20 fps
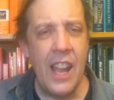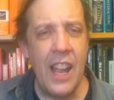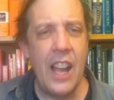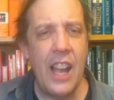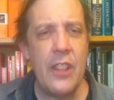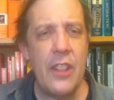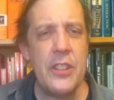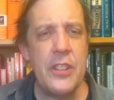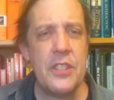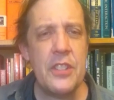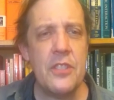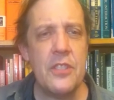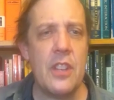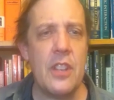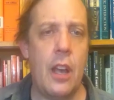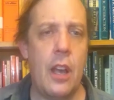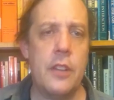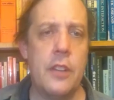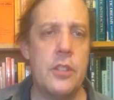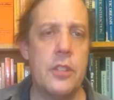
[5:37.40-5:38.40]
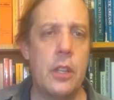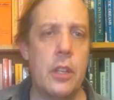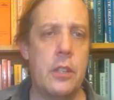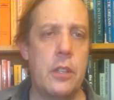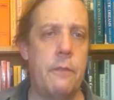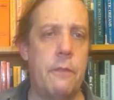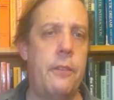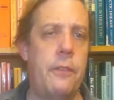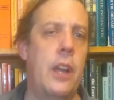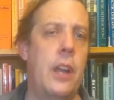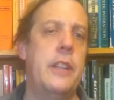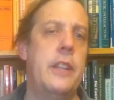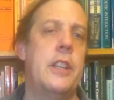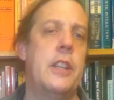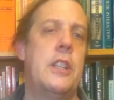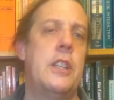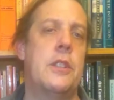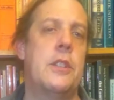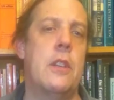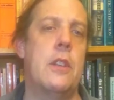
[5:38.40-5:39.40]
And this is actually defined
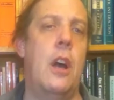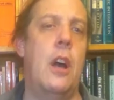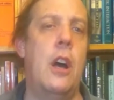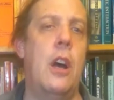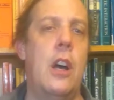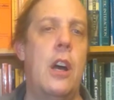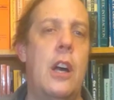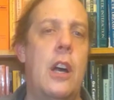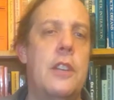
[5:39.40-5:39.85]
as a,